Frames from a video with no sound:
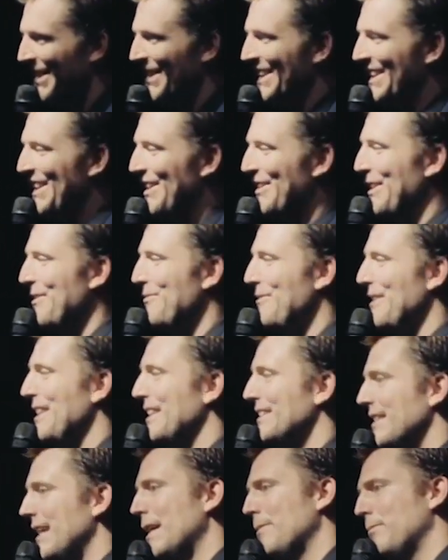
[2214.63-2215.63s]
like, I'll give you an
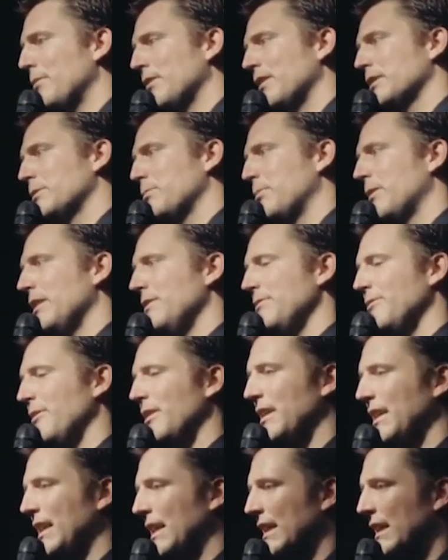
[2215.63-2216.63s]
example that's pretty
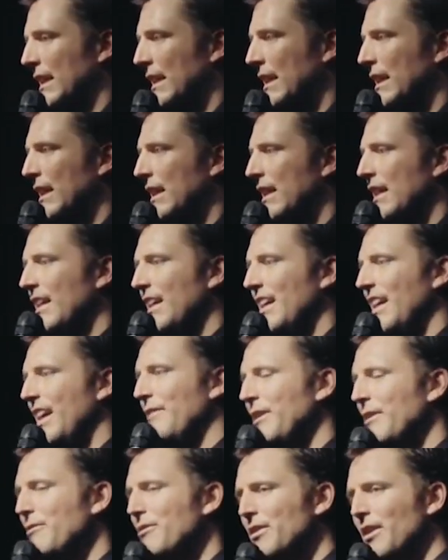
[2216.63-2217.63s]
funny.
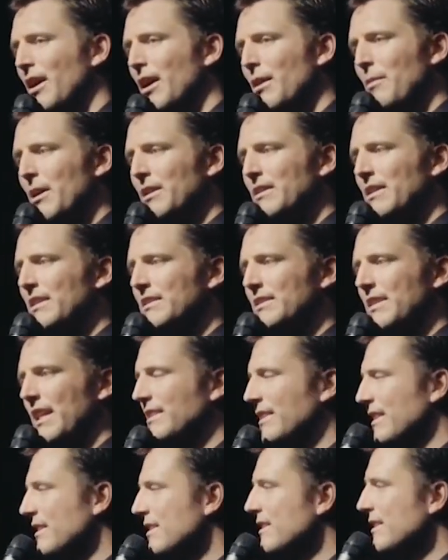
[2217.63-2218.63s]
Have you ever thought about this?
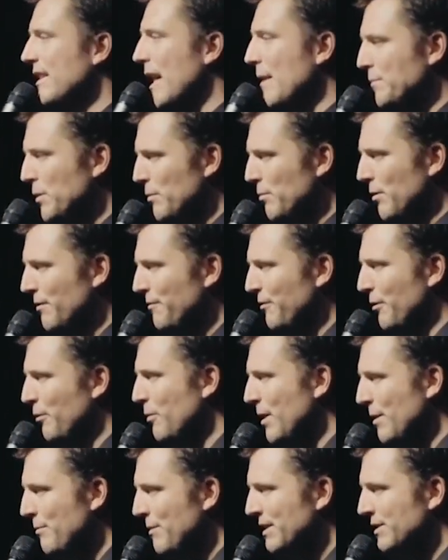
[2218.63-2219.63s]
It's acceptable for
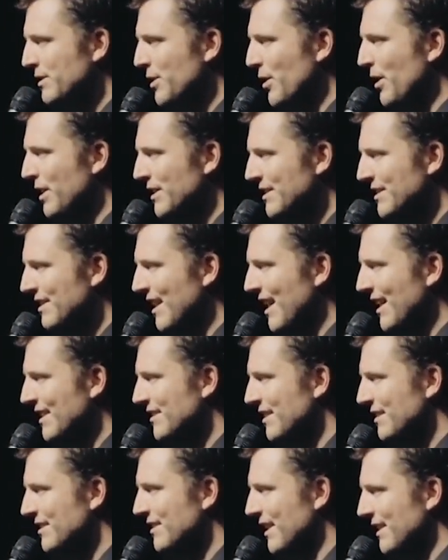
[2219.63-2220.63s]
women during sex
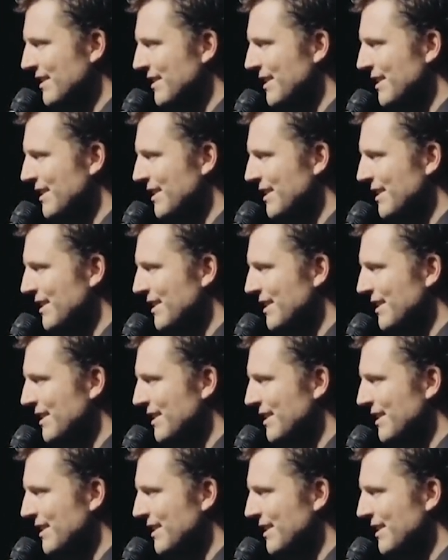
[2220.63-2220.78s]
to say